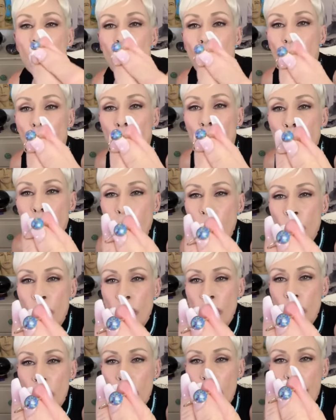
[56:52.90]

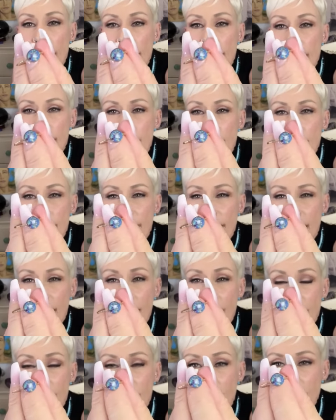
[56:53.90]
opal and
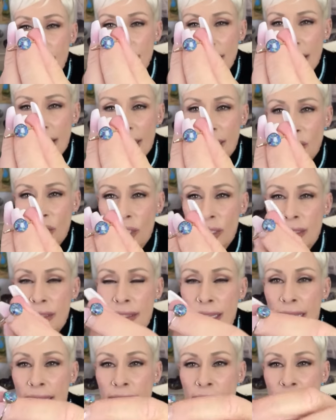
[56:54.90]
Keith's ashes
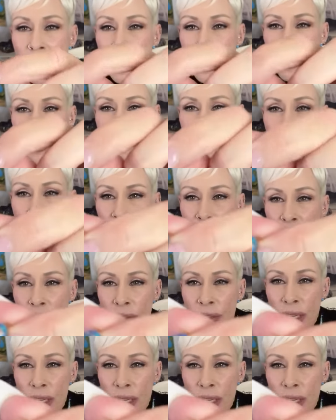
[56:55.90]
and Keithy's hair,